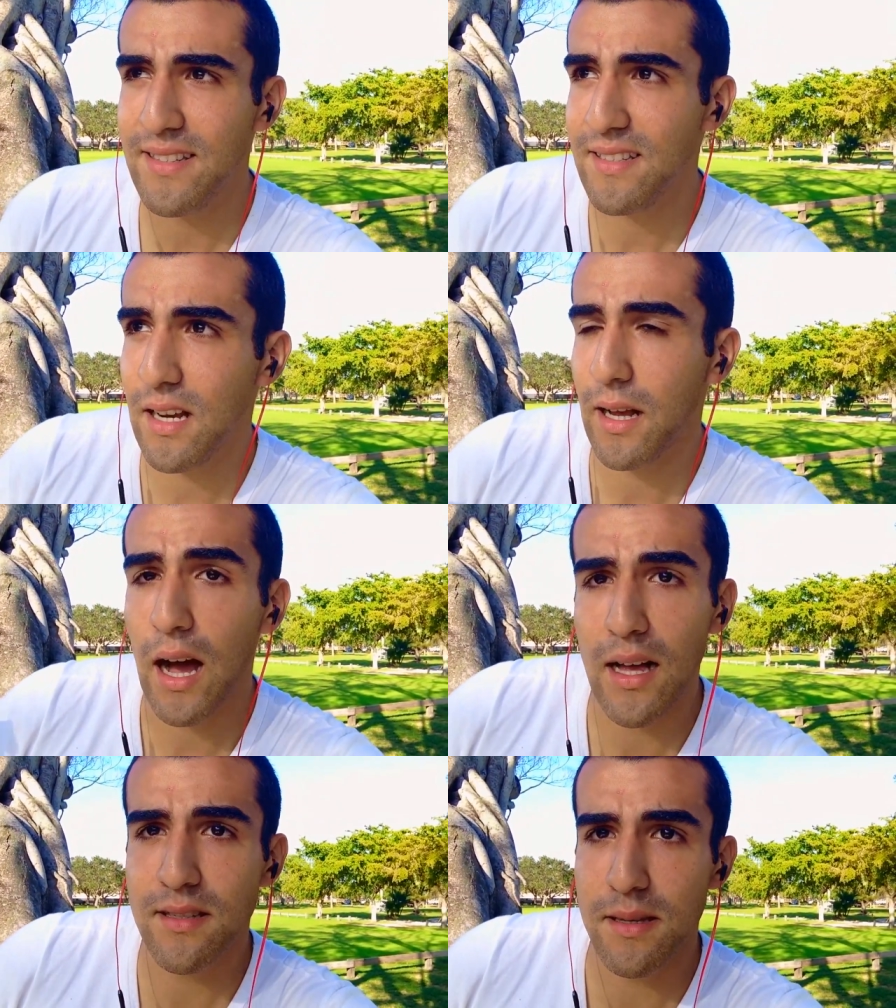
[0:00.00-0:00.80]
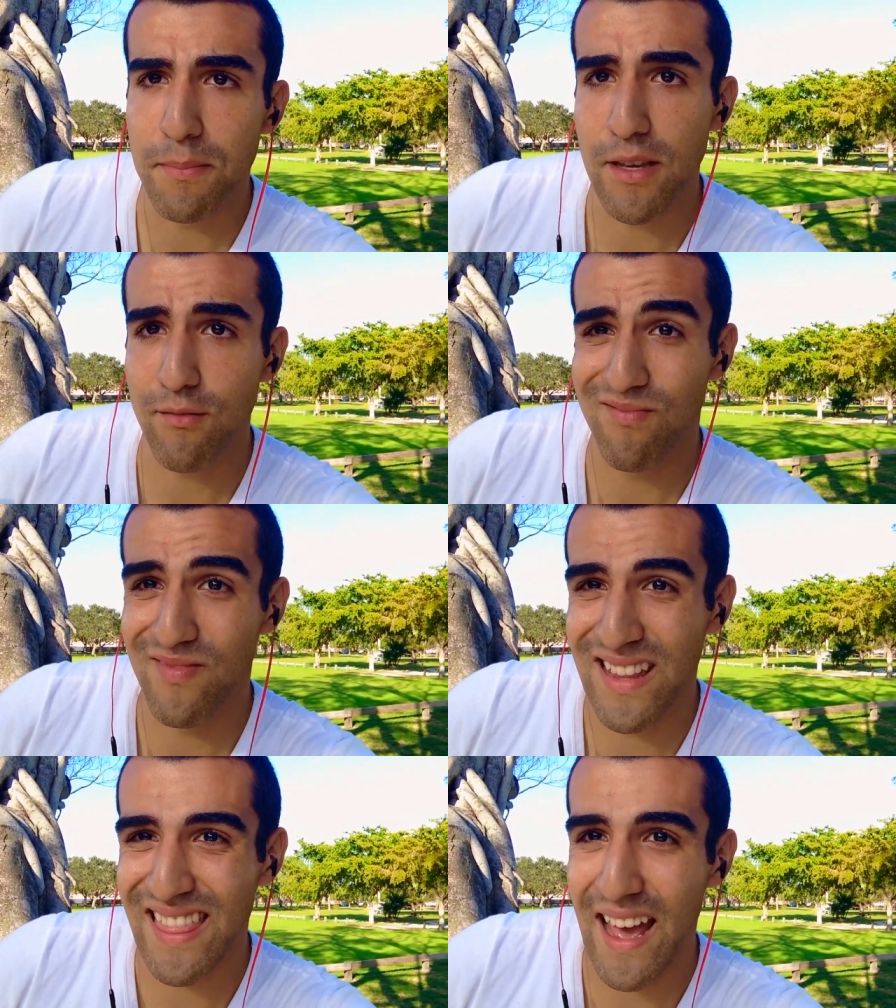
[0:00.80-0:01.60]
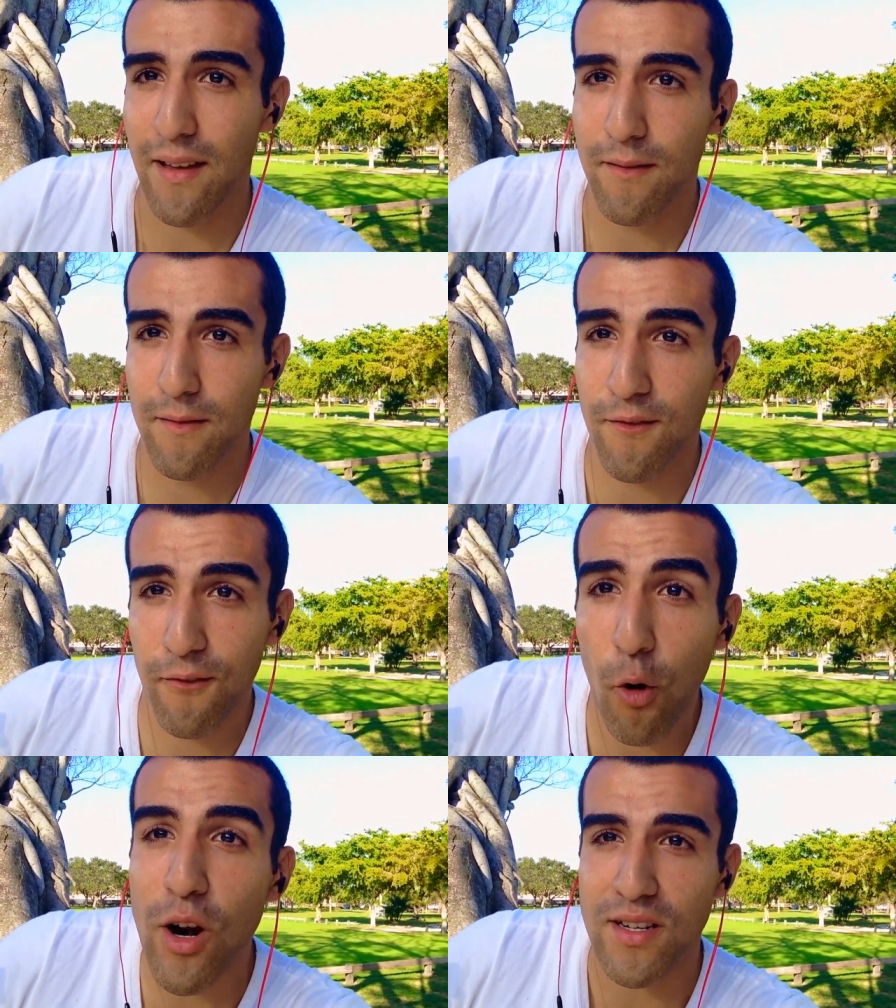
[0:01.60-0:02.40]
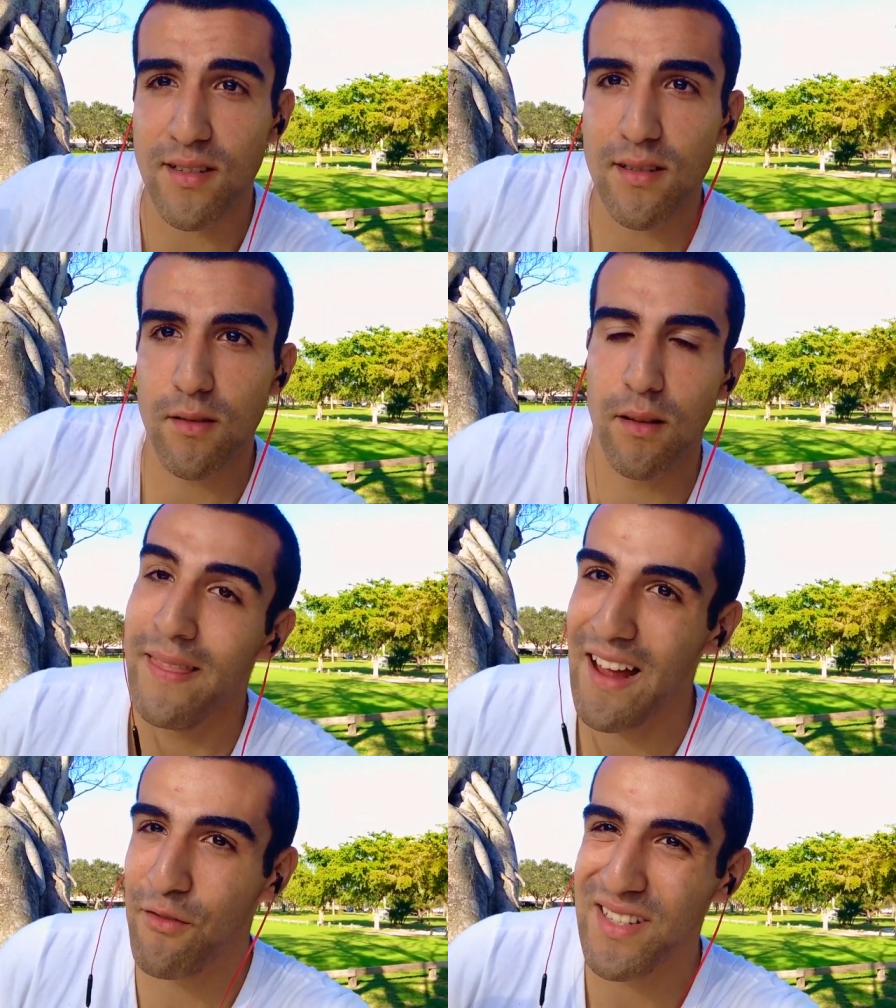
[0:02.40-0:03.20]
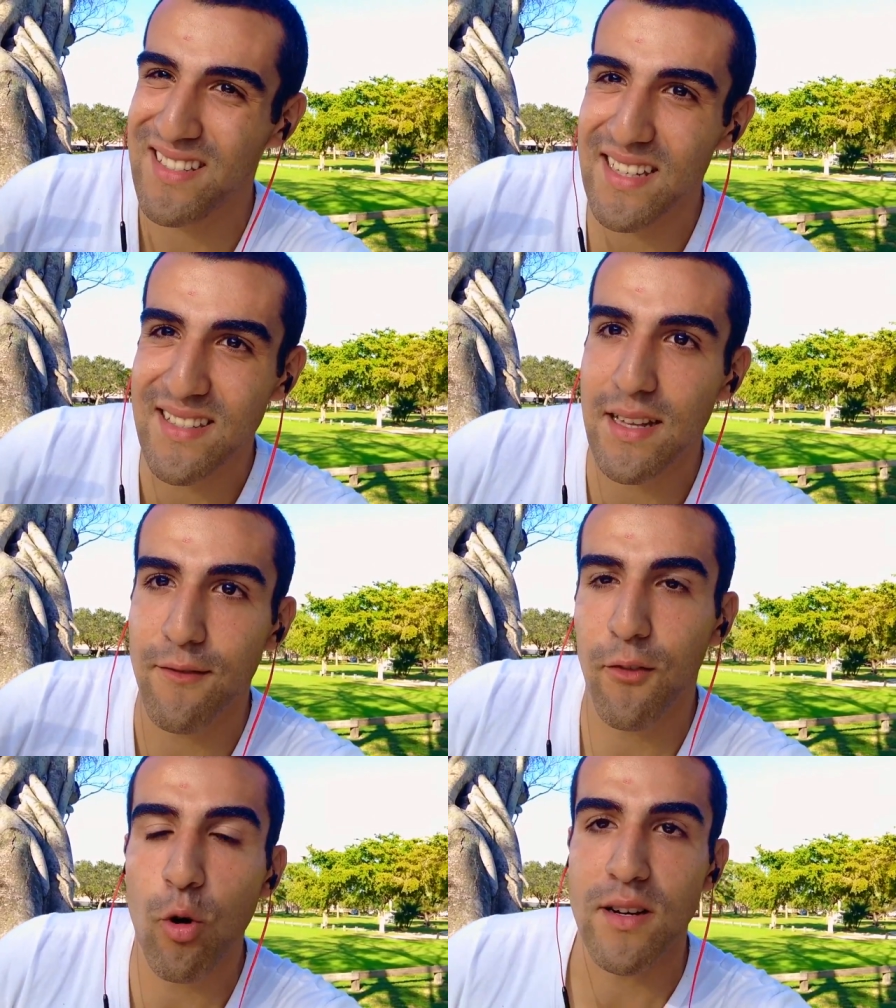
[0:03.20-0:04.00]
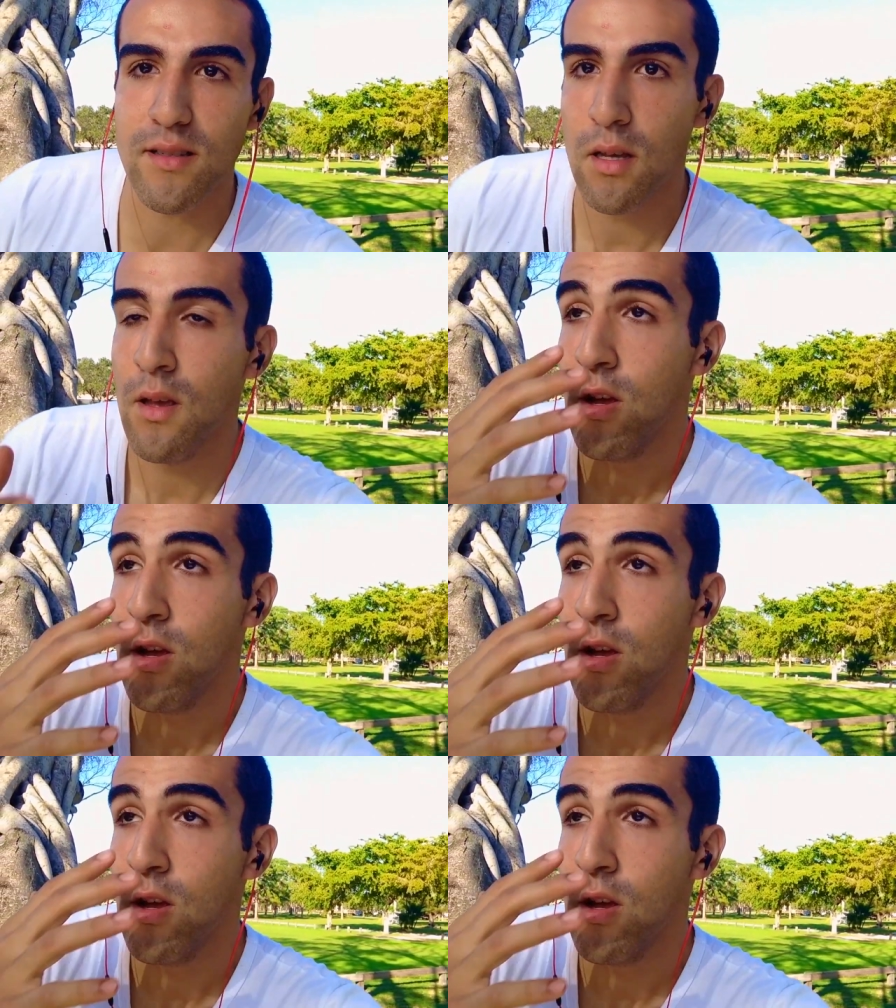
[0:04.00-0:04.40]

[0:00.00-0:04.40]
It's just going to constantly be in that force and that resistant force.